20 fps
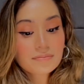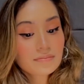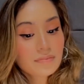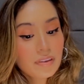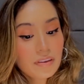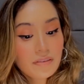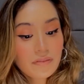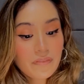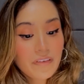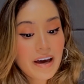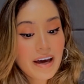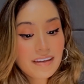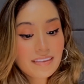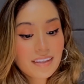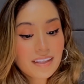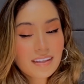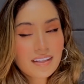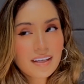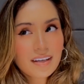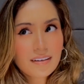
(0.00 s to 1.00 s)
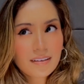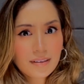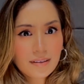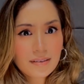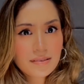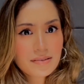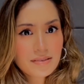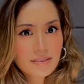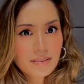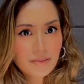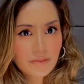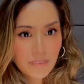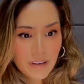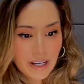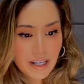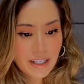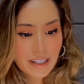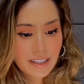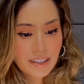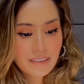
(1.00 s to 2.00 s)
The fact that they all
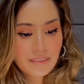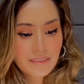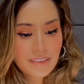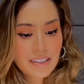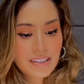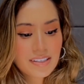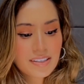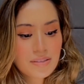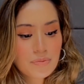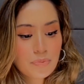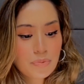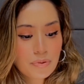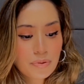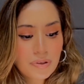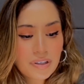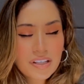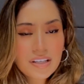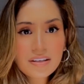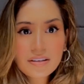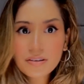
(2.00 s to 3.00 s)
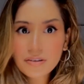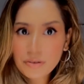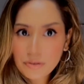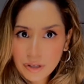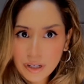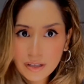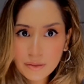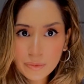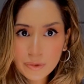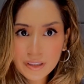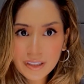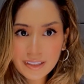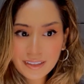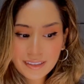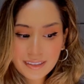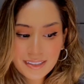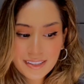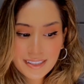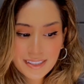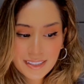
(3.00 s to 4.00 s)
survived is pretty incredible in
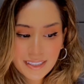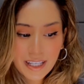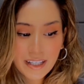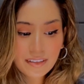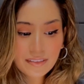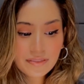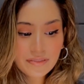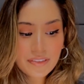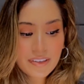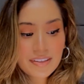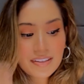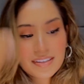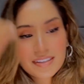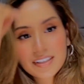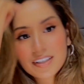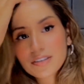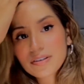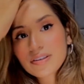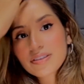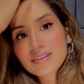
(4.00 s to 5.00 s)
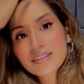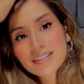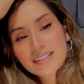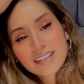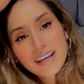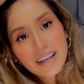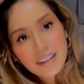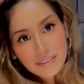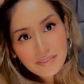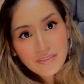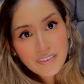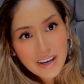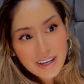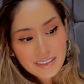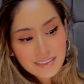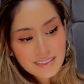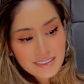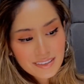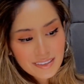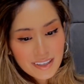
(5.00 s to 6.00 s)
itself, considering the side
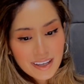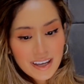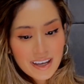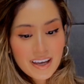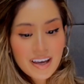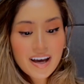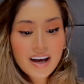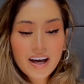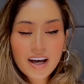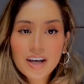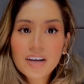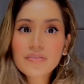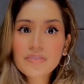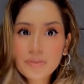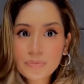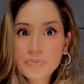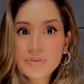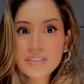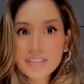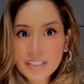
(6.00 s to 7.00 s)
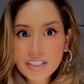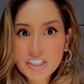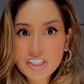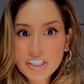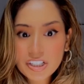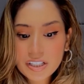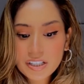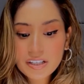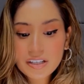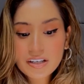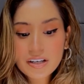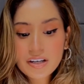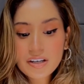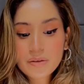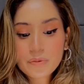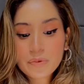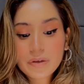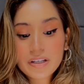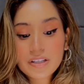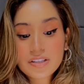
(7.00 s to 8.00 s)
effects of the procedure,
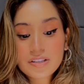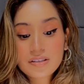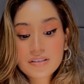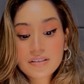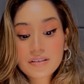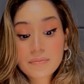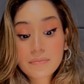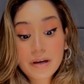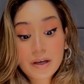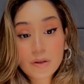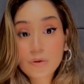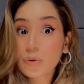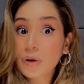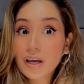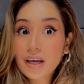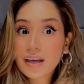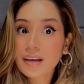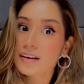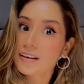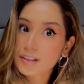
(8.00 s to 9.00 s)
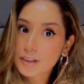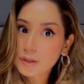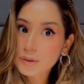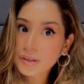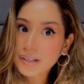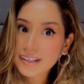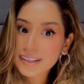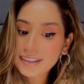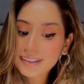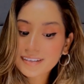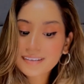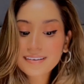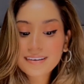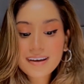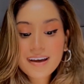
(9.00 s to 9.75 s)
which, by the way, included